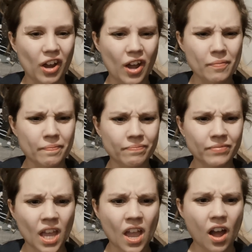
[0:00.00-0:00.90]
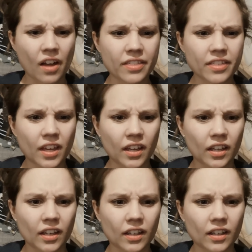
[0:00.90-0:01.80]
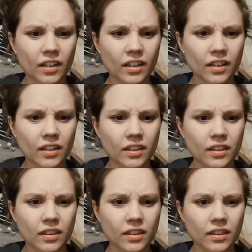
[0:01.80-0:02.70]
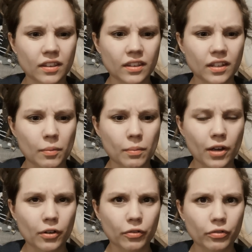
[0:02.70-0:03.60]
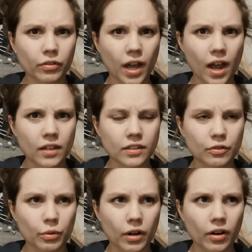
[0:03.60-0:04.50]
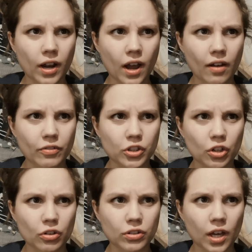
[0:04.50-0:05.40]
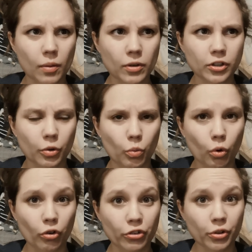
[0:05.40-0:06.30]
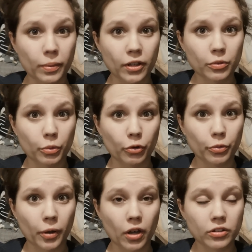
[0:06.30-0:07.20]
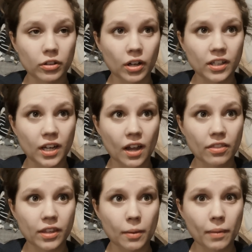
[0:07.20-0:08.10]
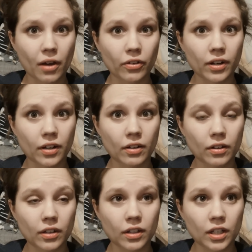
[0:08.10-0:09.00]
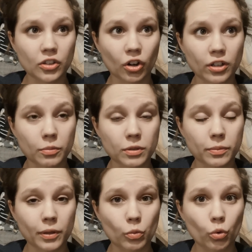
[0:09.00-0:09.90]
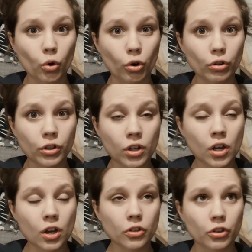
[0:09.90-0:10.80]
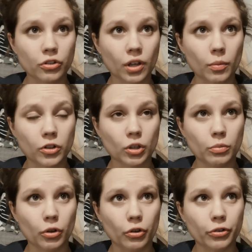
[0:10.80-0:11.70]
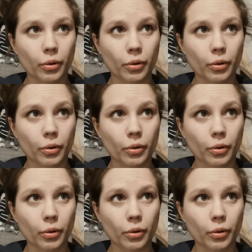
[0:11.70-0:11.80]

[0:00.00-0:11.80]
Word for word: Um, I think the amount of active wear I have shows how much I want to be a sports person, and yet the amount each item has been worn shows how much I'm not.